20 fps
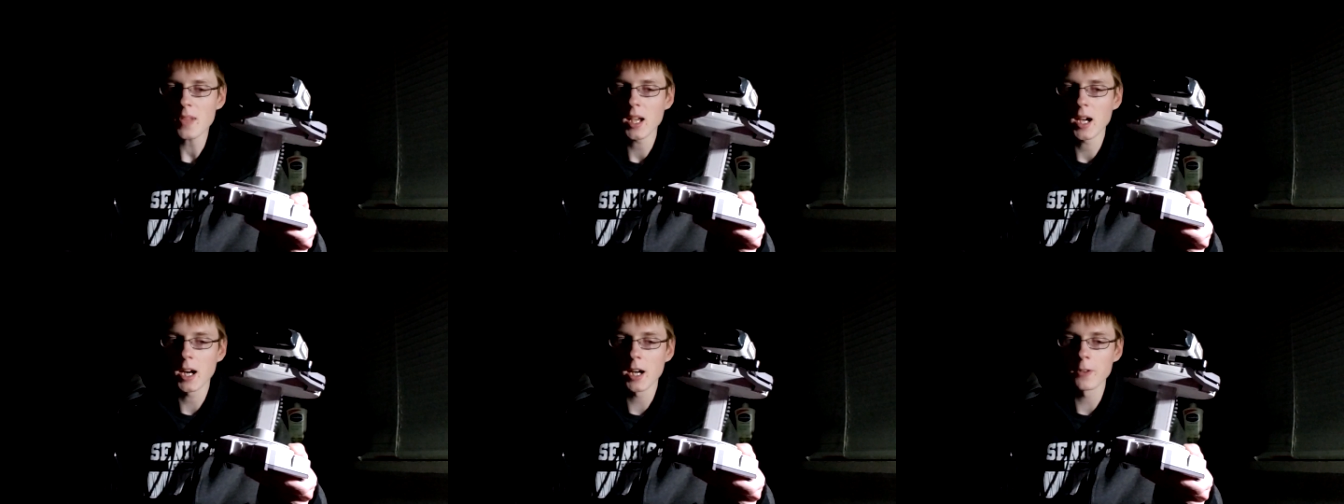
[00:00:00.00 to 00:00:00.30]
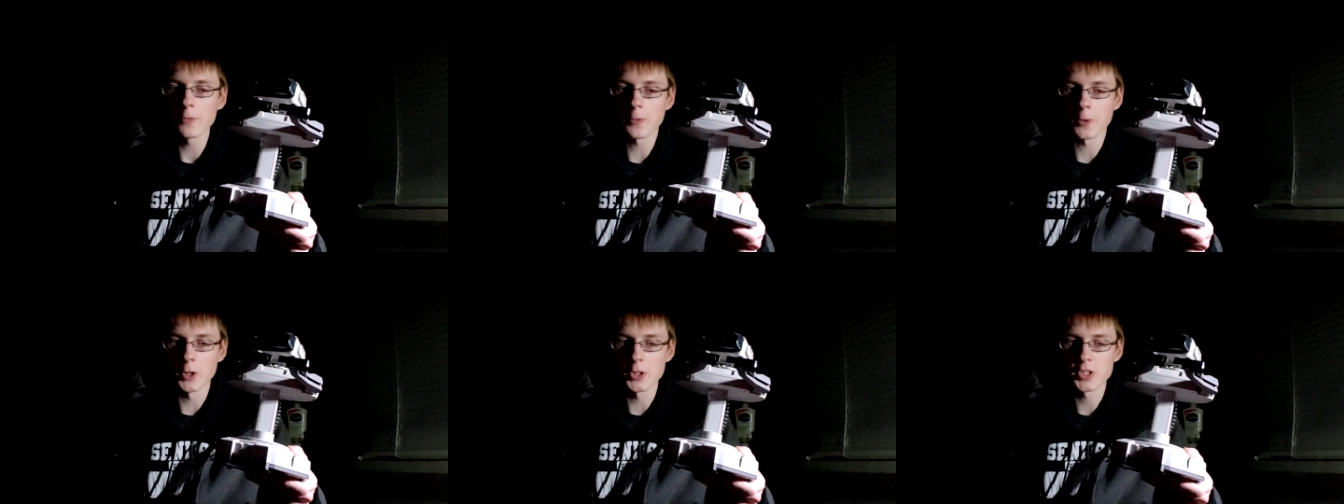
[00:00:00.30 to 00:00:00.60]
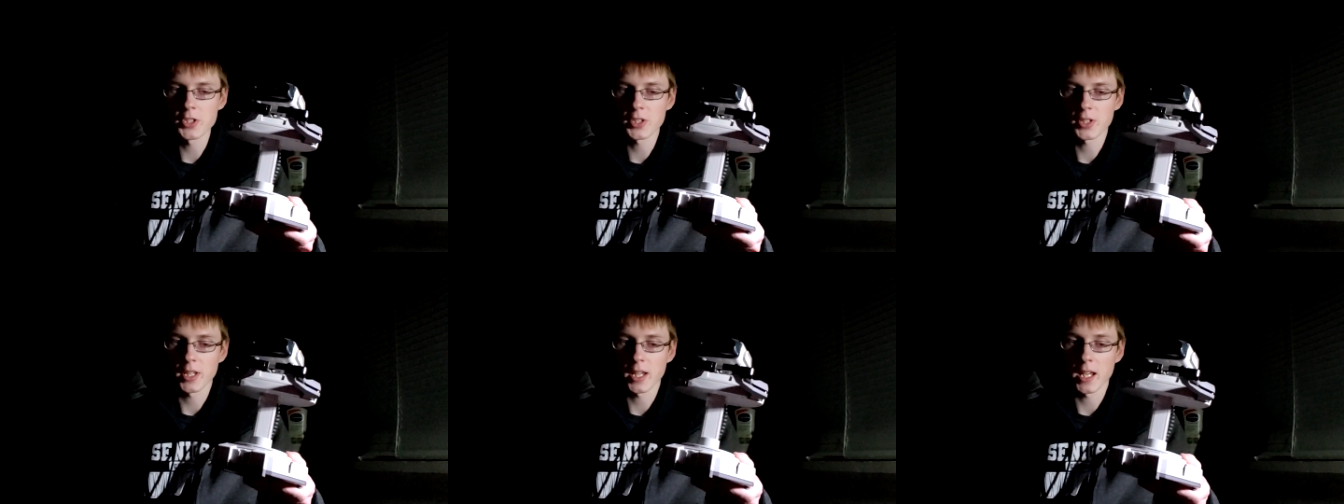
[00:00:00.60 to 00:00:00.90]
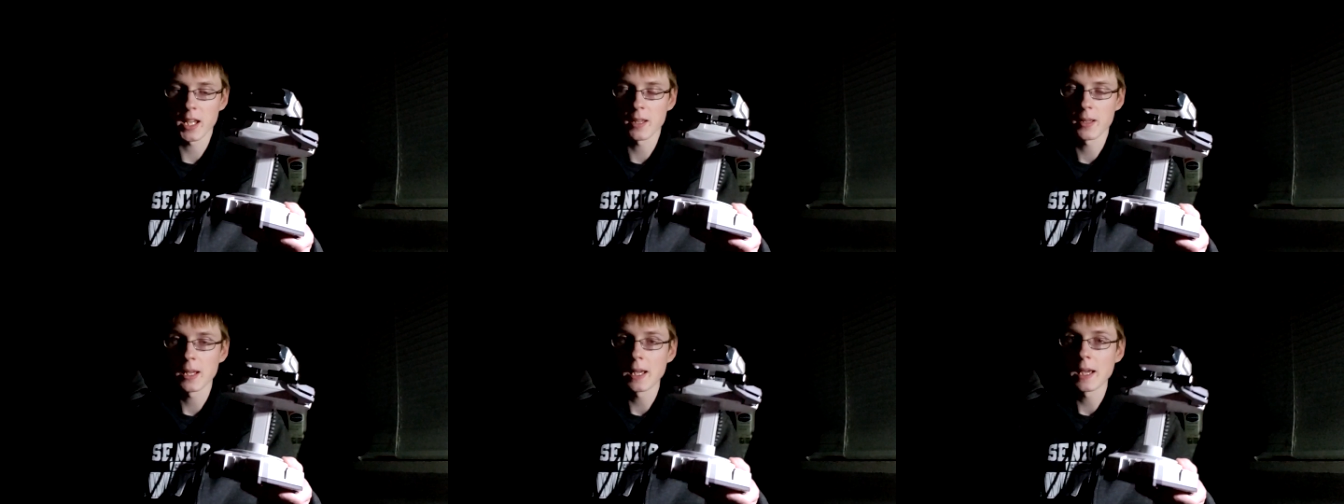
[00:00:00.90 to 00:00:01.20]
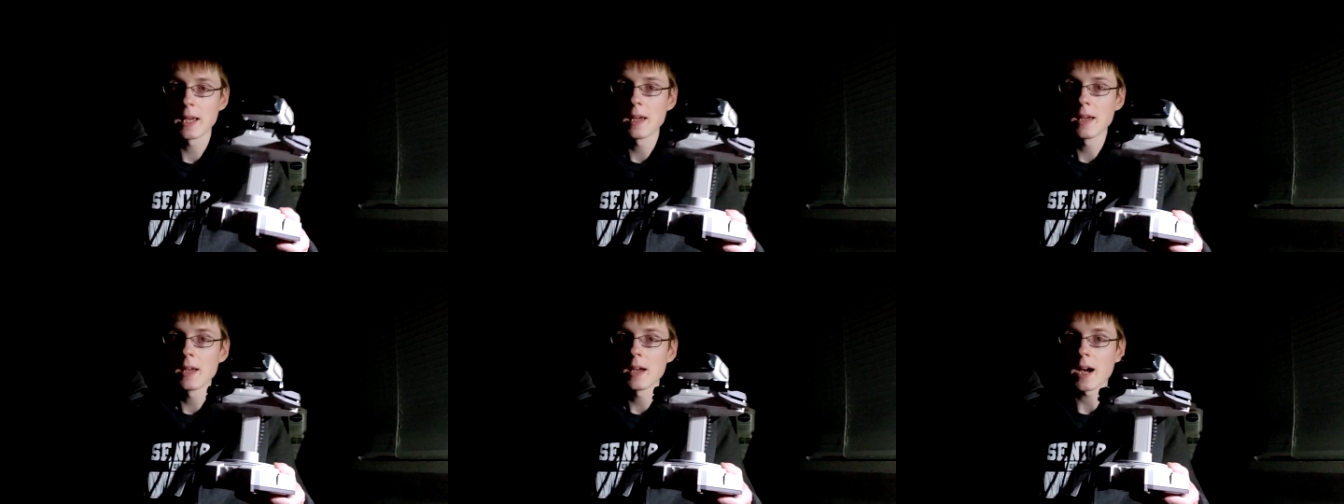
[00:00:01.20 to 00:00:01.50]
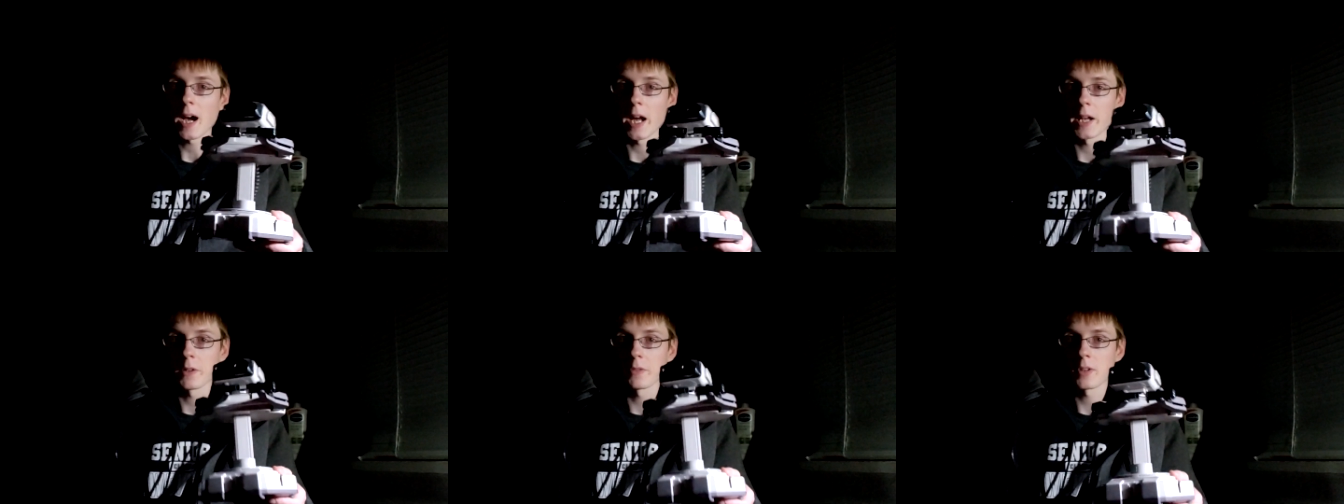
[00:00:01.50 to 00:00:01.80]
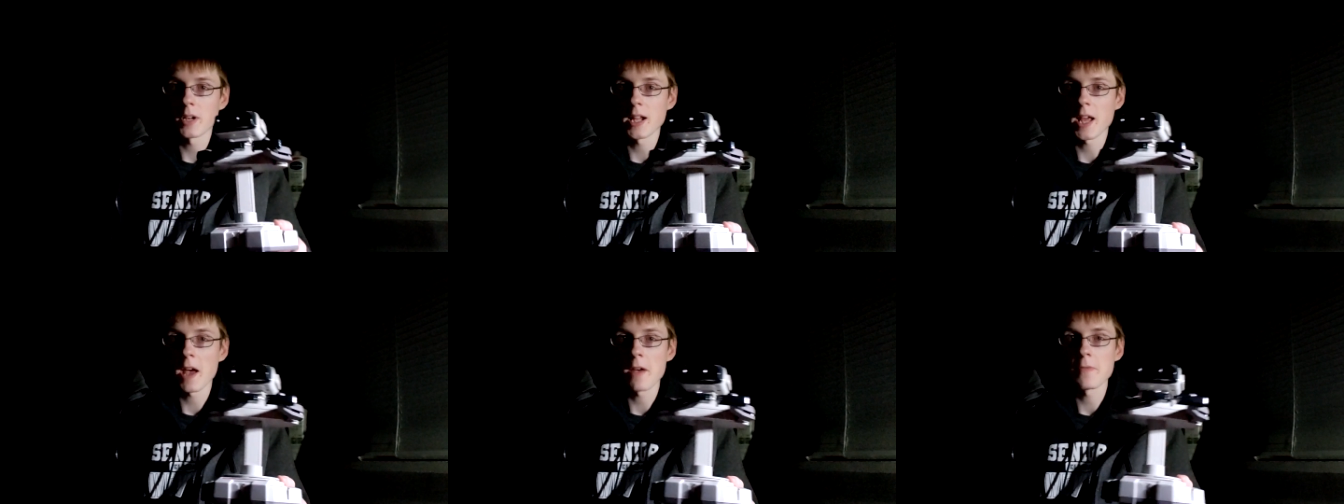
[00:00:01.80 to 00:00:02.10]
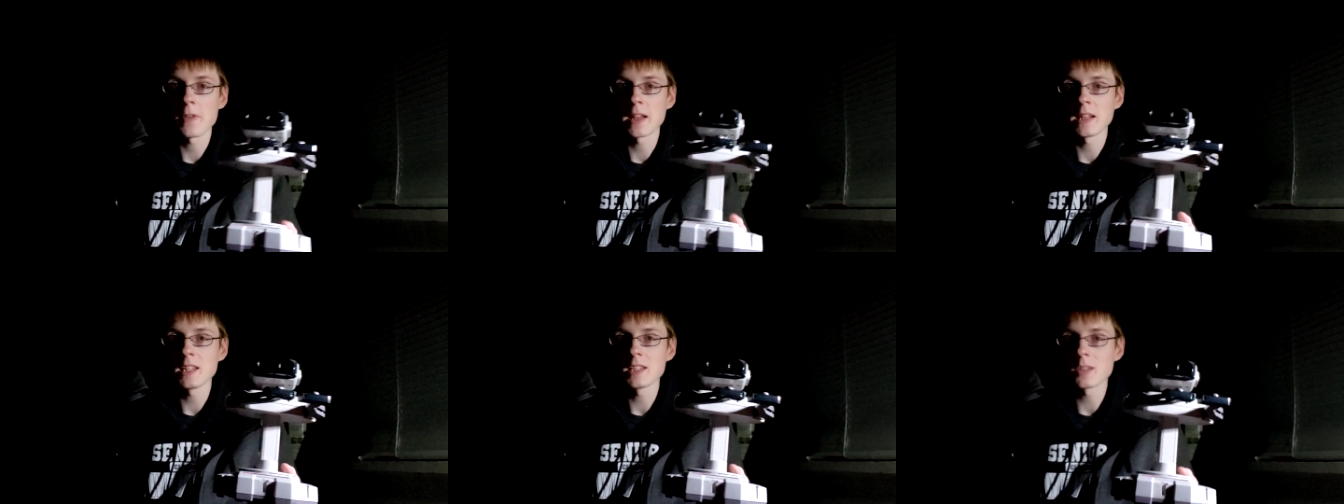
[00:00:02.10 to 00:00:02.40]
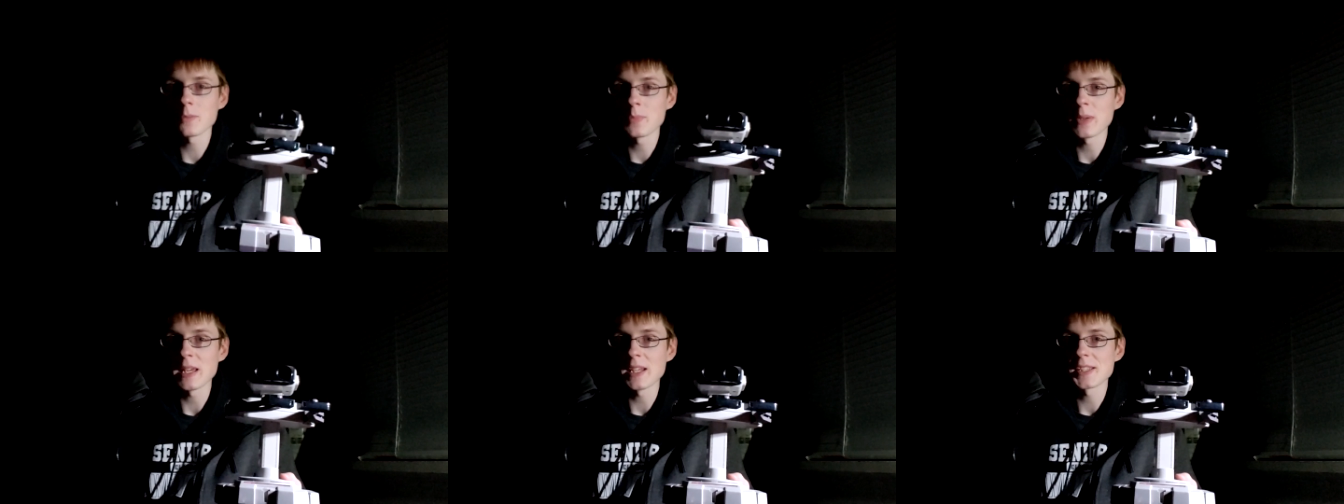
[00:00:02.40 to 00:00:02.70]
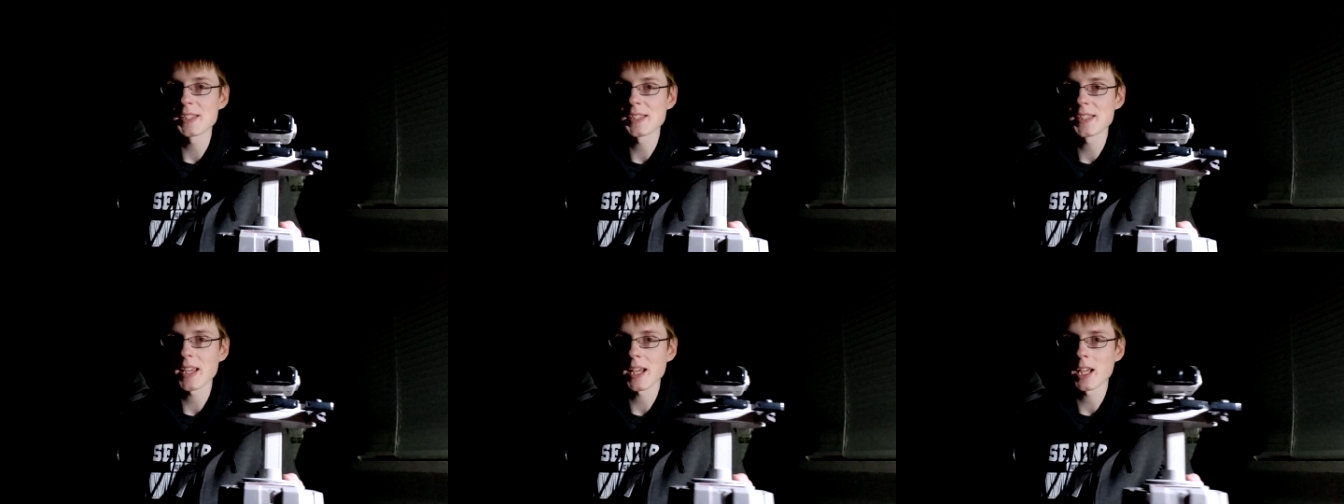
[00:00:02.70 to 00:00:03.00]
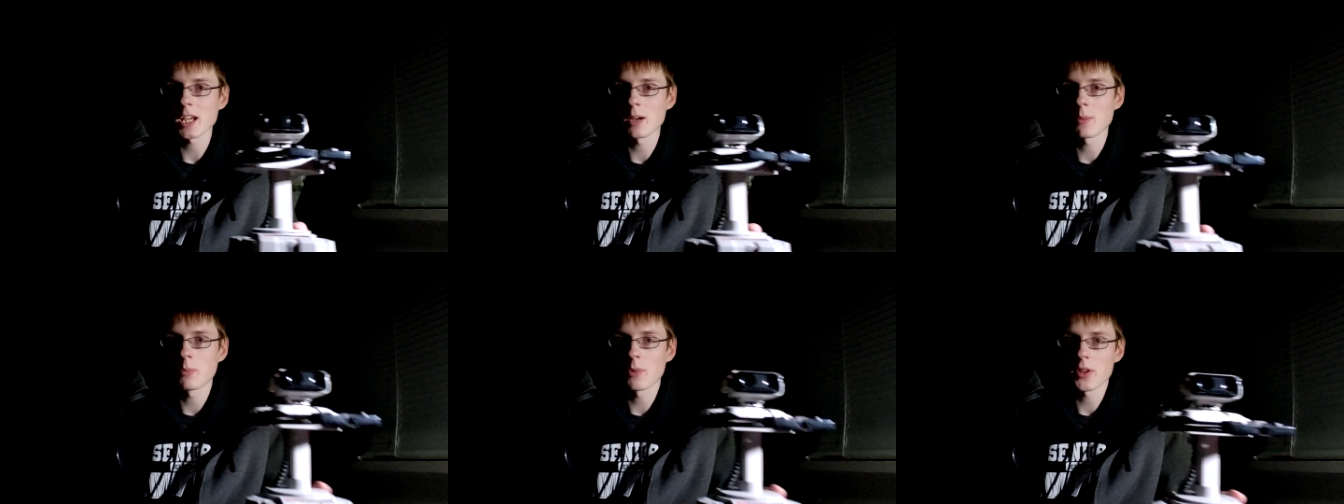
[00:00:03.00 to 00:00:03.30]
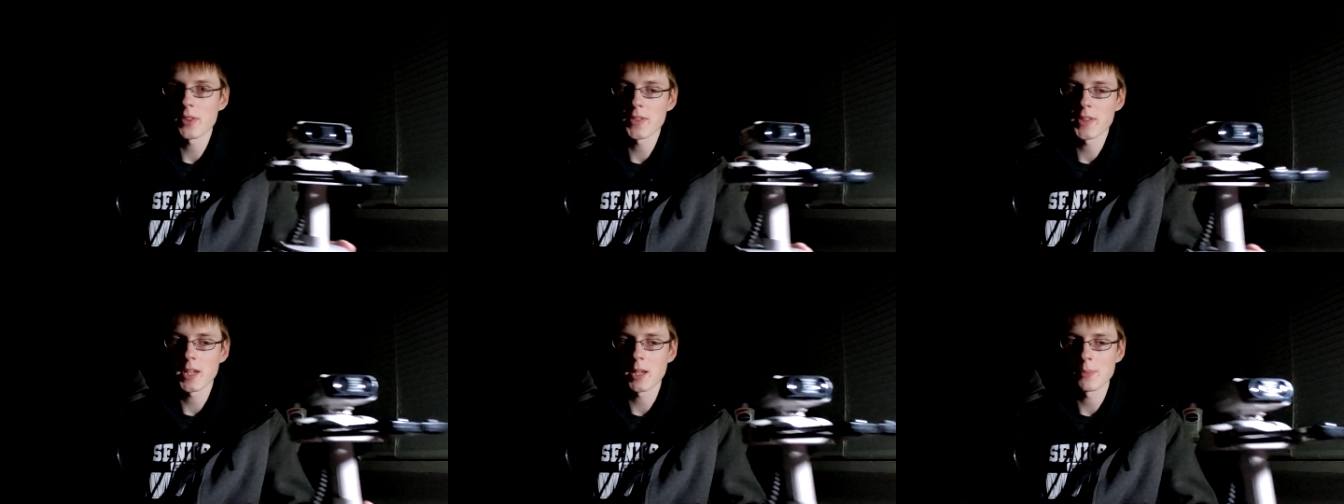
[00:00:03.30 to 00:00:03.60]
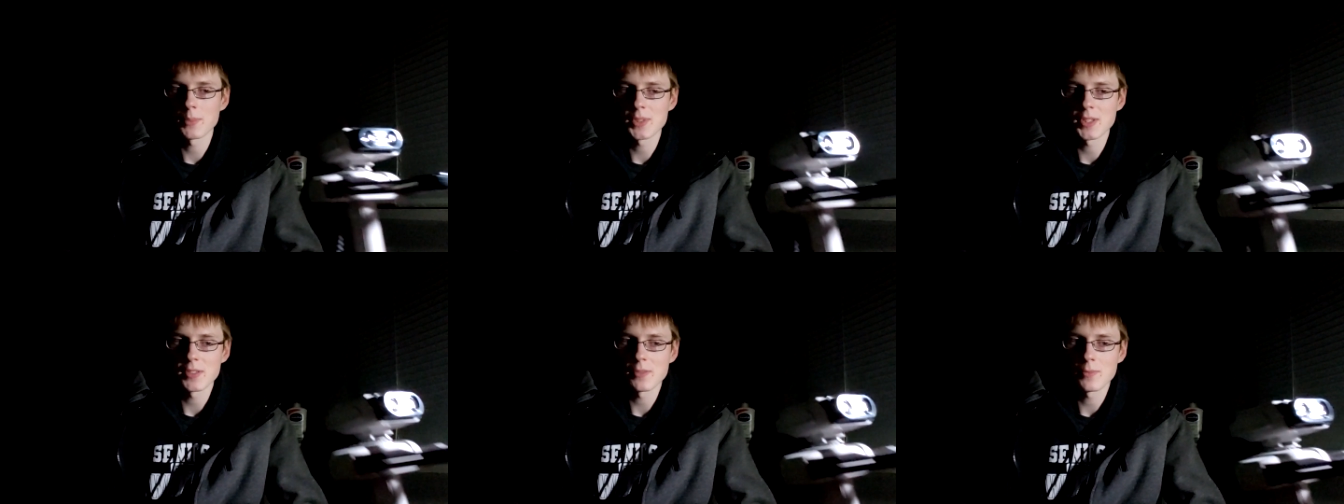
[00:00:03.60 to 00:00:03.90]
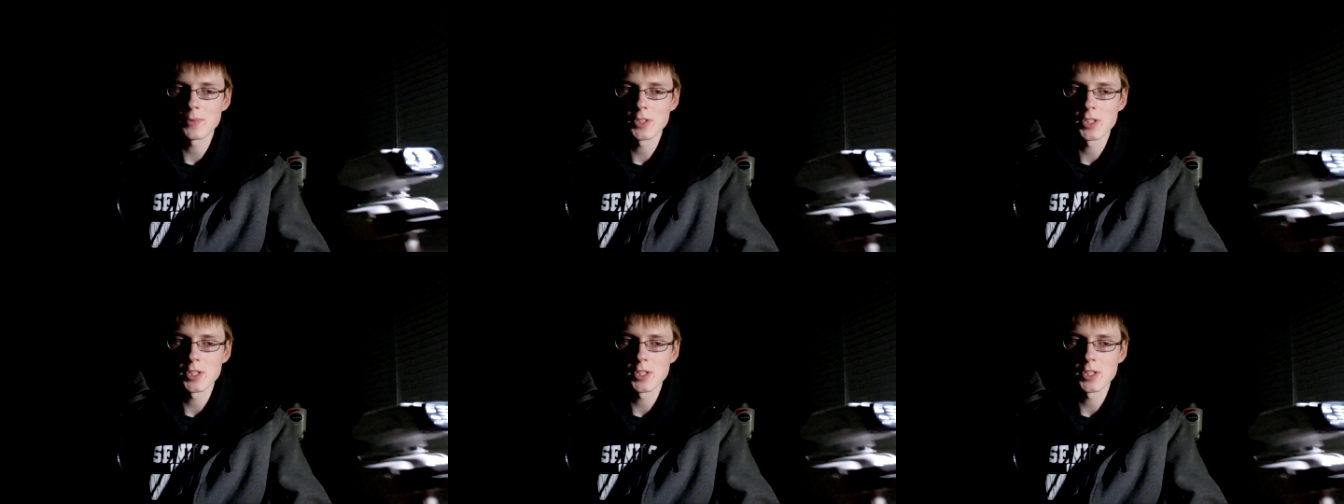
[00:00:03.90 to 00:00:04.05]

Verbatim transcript: Unfortunately, I do not have any of the pieces that come with him to,